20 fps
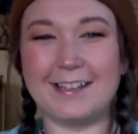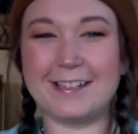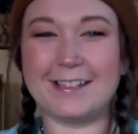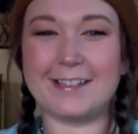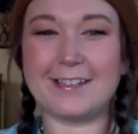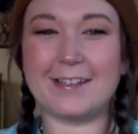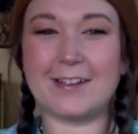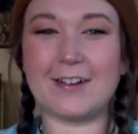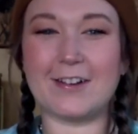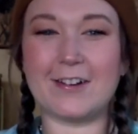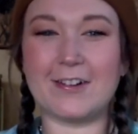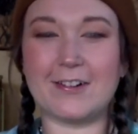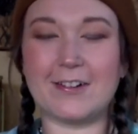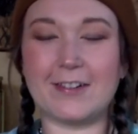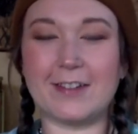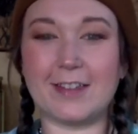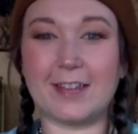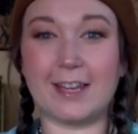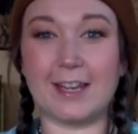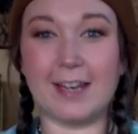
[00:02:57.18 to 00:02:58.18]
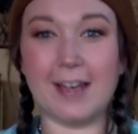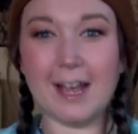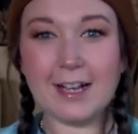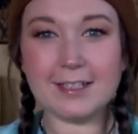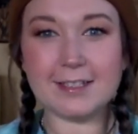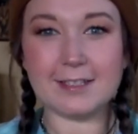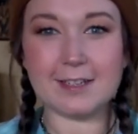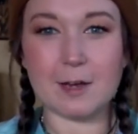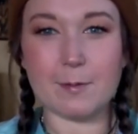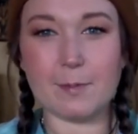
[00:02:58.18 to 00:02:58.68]
so the next
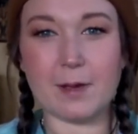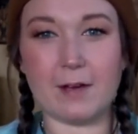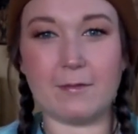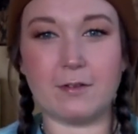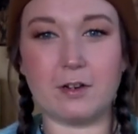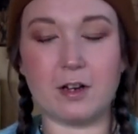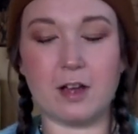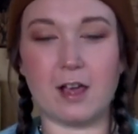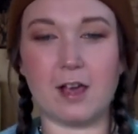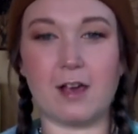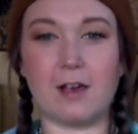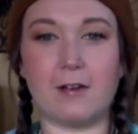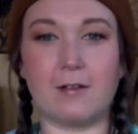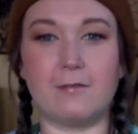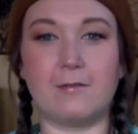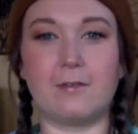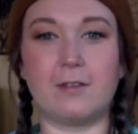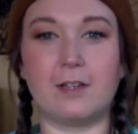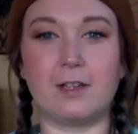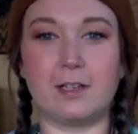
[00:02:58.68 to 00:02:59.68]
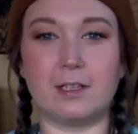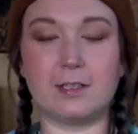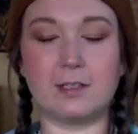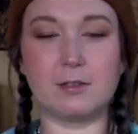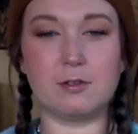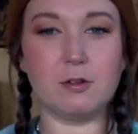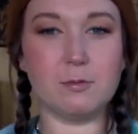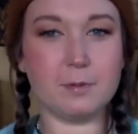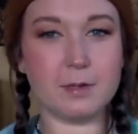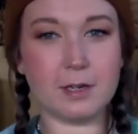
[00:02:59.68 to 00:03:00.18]
step after you have it
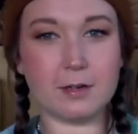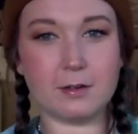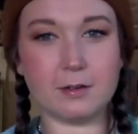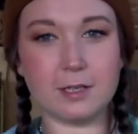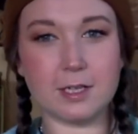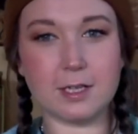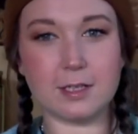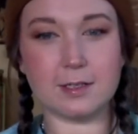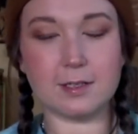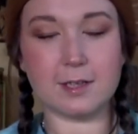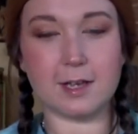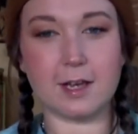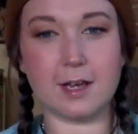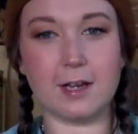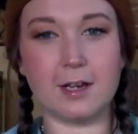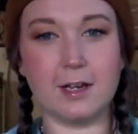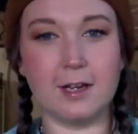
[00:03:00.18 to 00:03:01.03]
scooped out on the inside,